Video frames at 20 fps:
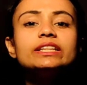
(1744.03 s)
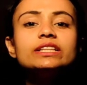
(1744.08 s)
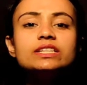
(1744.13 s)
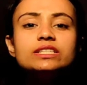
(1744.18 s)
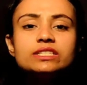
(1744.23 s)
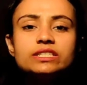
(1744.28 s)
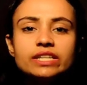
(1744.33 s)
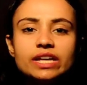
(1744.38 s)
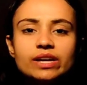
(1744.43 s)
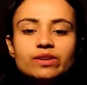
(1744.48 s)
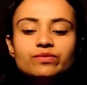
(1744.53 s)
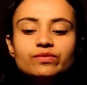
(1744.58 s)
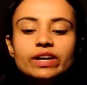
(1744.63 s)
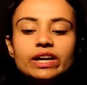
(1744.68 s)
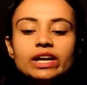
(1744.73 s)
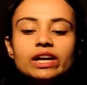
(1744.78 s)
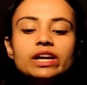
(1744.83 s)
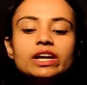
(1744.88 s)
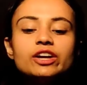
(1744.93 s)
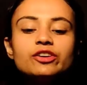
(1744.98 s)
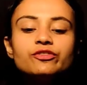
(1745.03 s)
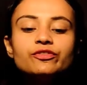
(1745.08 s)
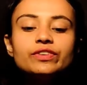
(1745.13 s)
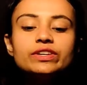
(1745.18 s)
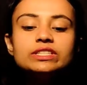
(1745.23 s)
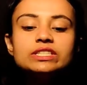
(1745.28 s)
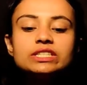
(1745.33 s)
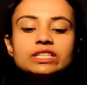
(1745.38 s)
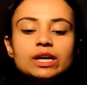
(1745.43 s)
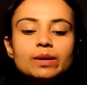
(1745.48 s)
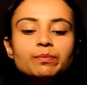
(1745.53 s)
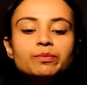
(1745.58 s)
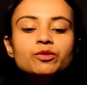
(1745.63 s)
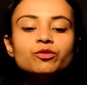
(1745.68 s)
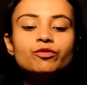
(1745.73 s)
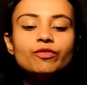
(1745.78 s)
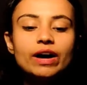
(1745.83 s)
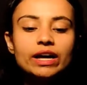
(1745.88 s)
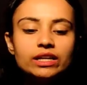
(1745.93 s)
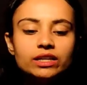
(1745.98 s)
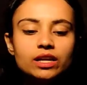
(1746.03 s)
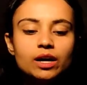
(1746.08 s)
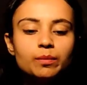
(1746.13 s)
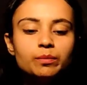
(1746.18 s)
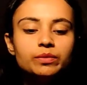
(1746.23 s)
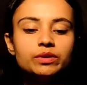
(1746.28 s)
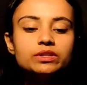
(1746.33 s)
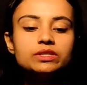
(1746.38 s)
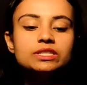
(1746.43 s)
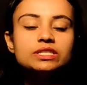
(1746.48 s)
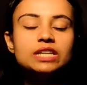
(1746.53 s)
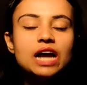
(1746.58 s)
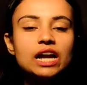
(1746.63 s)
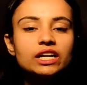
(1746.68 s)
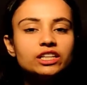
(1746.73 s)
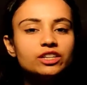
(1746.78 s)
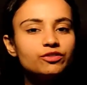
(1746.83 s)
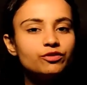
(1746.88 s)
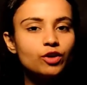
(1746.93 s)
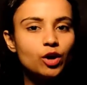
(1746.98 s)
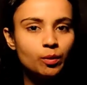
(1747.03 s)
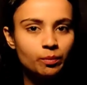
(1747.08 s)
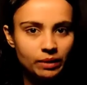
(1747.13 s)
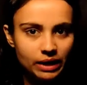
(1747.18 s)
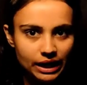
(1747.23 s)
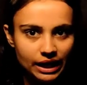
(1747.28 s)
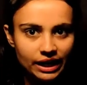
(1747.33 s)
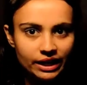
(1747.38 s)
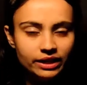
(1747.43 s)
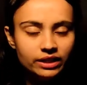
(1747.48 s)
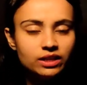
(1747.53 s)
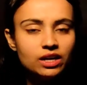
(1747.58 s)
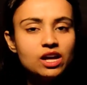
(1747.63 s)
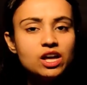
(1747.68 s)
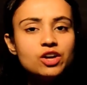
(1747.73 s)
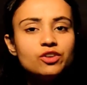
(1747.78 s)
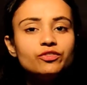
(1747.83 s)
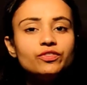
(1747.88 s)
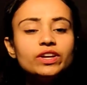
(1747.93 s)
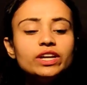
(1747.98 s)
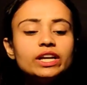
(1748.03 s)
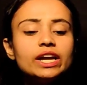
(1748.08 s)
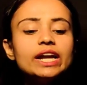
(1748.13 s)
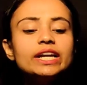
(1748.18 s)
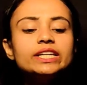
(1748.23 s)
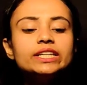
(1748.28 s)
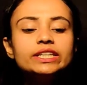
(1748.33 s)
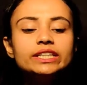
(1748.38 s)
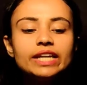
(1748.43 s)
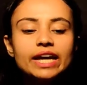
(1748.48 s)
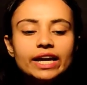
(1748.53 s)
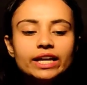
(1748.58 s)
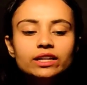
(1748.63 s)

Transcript: same way, if we skip one number starting from 8, we get 10,